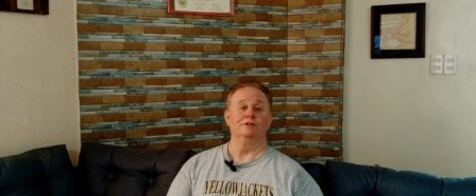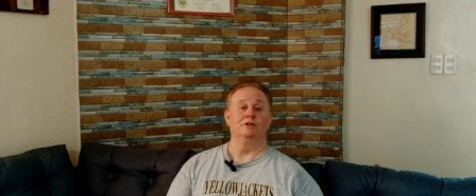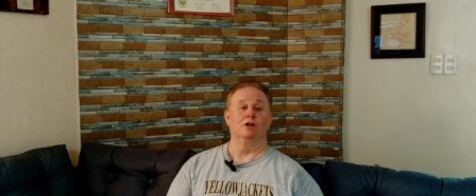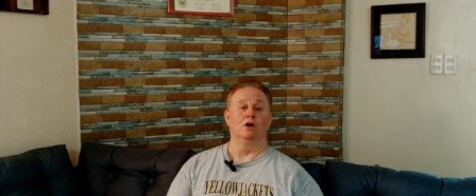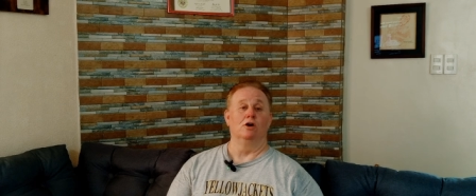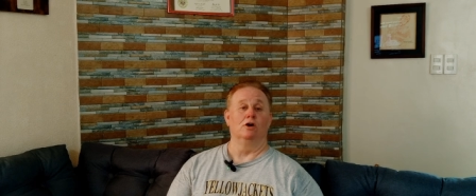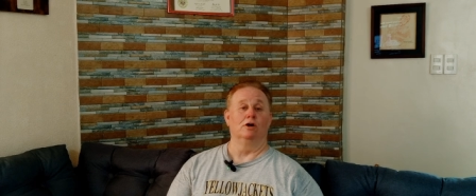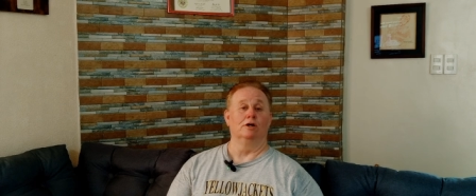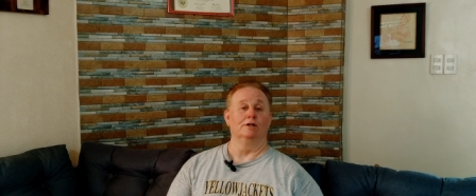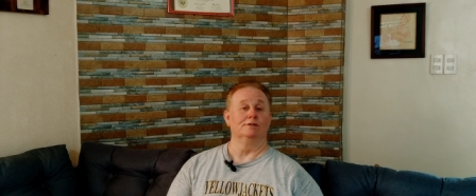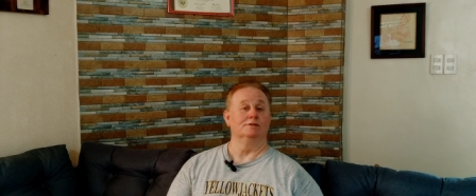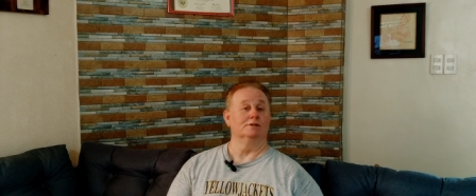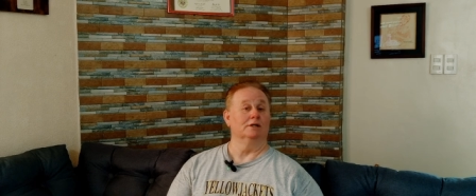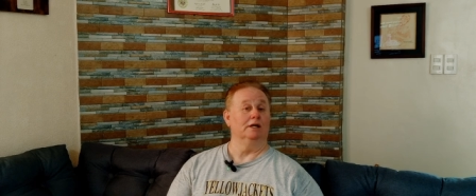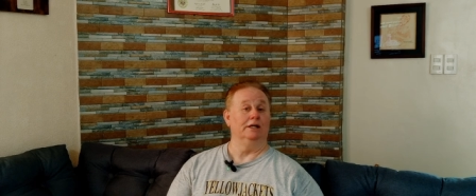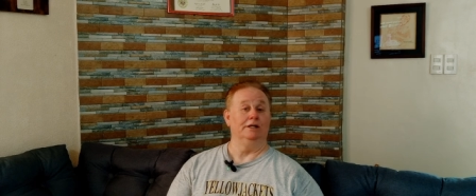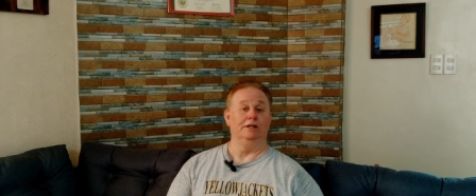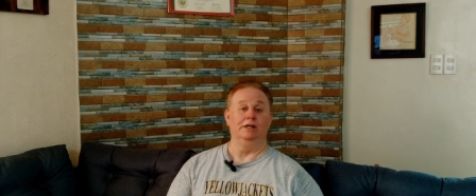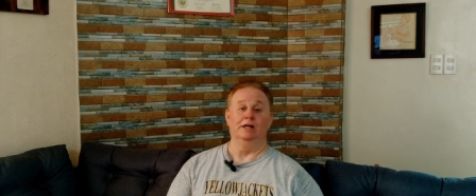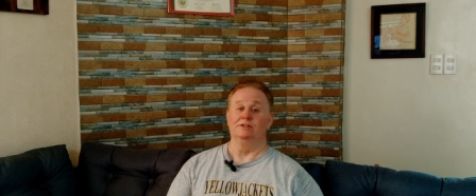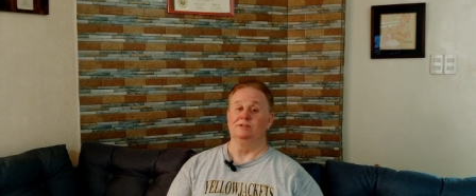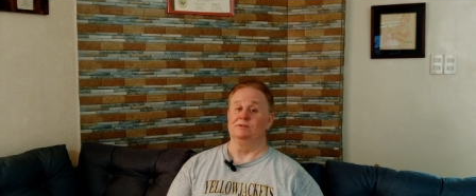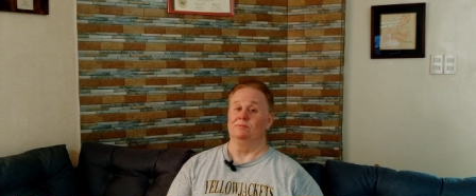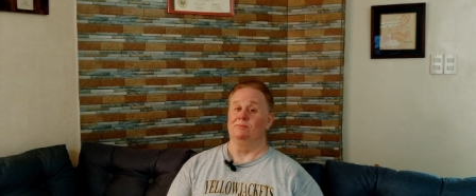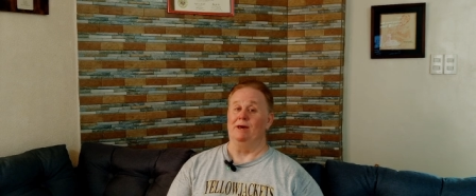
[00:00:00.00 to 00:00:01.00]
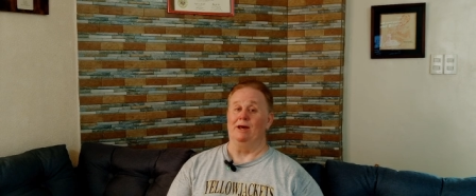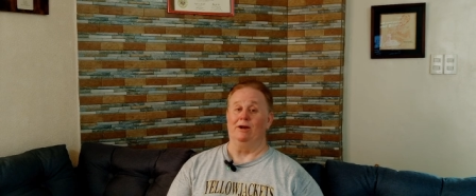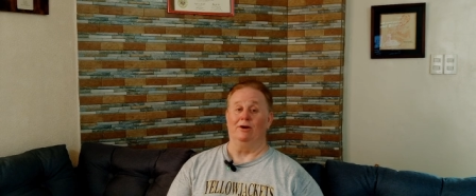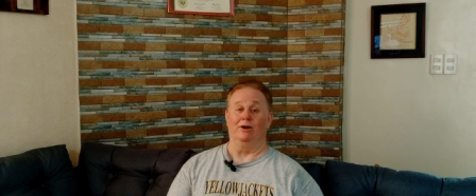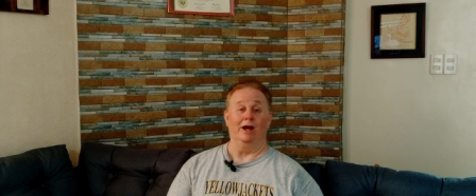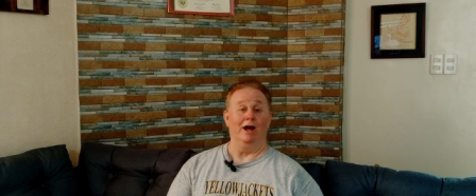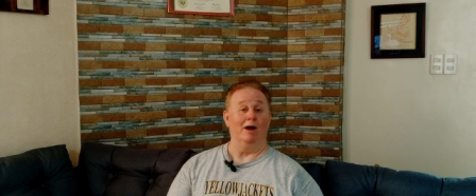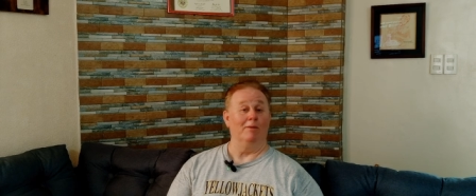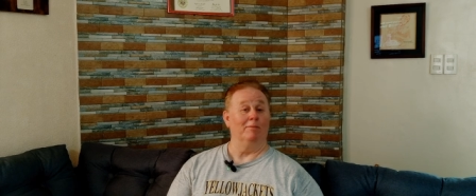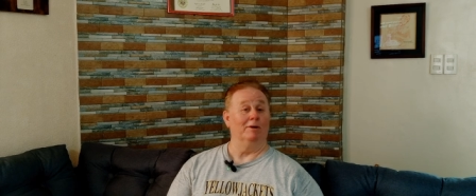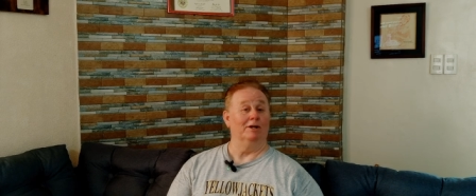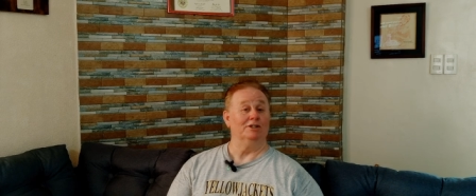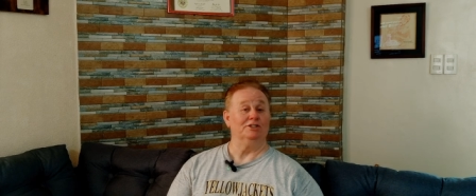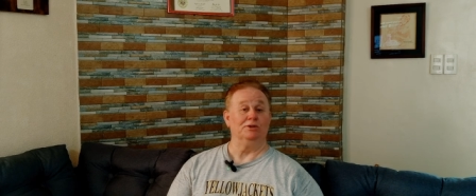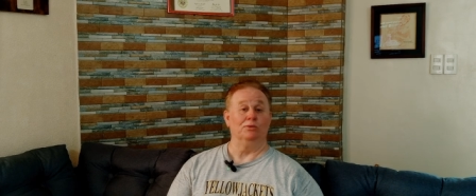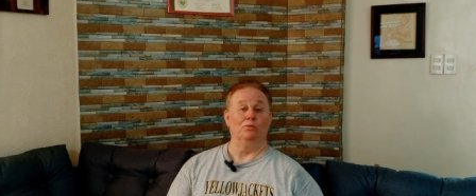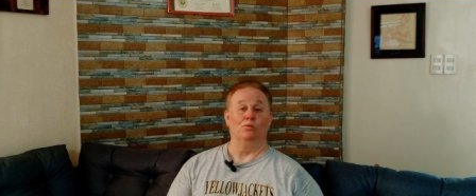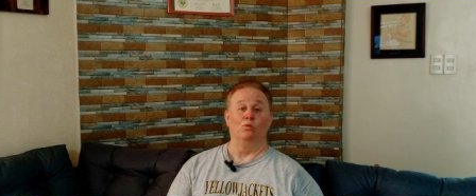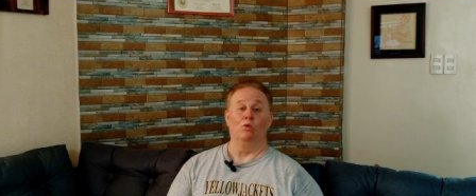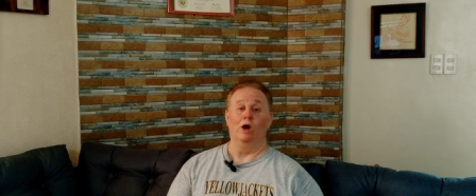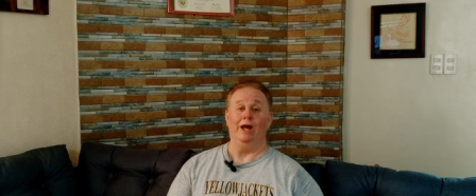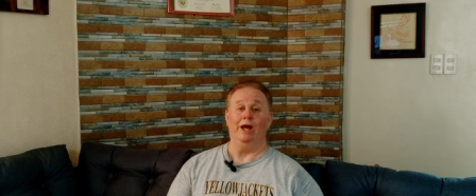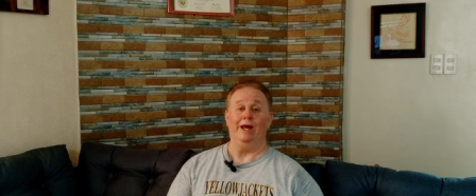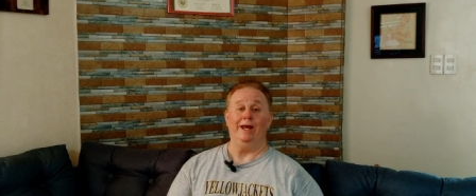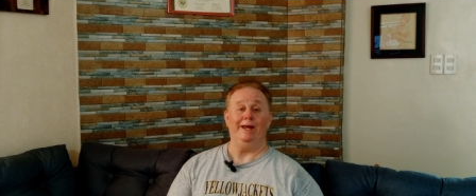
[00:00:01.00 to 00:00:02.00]
as long as it doesn't matter how much
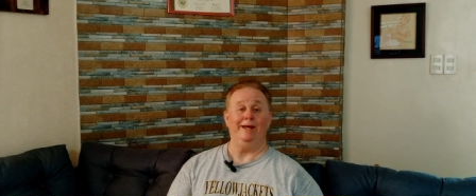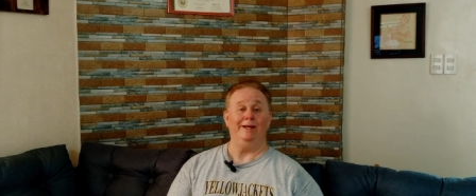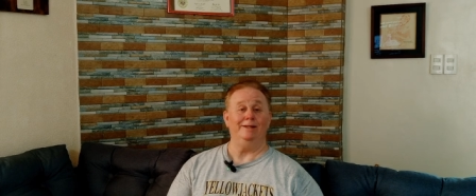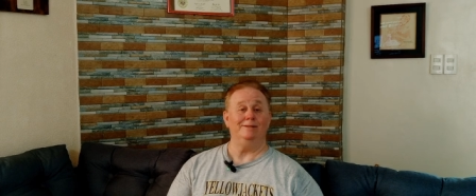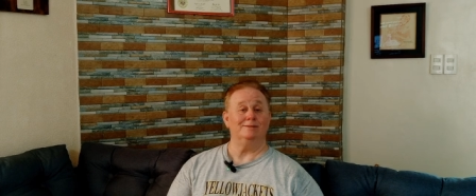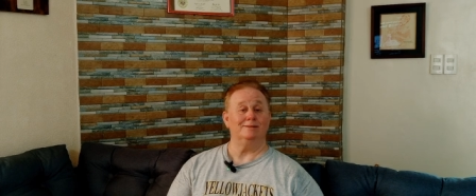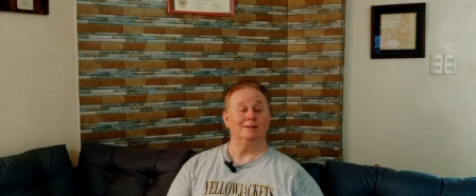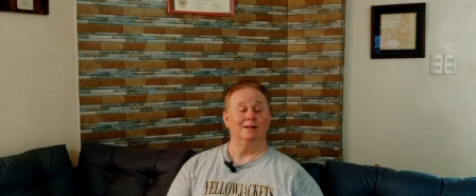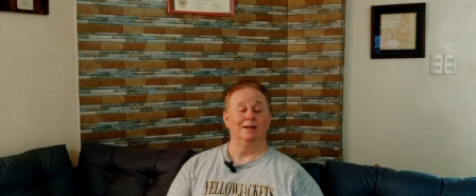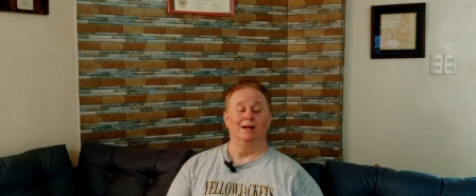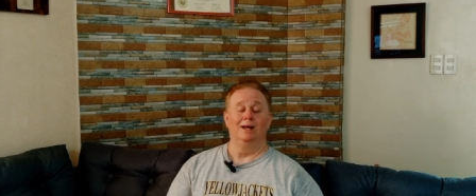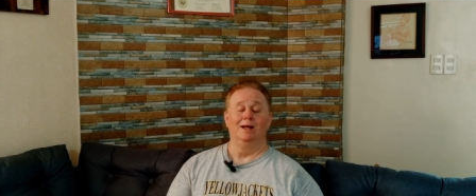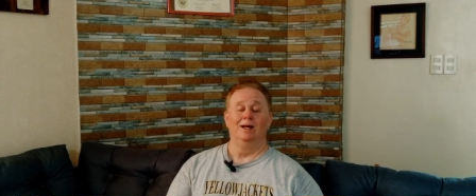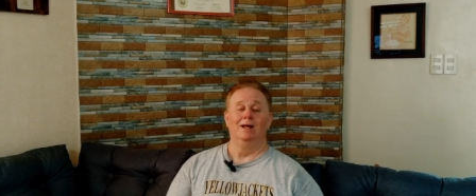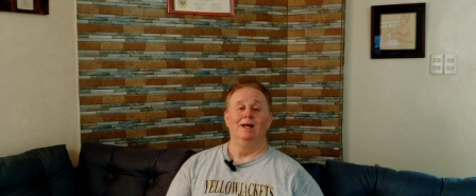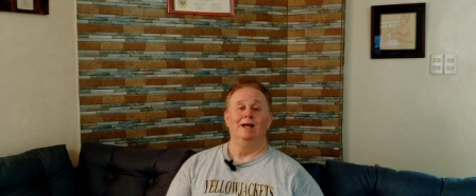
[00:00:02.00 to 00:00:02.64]
it weighs,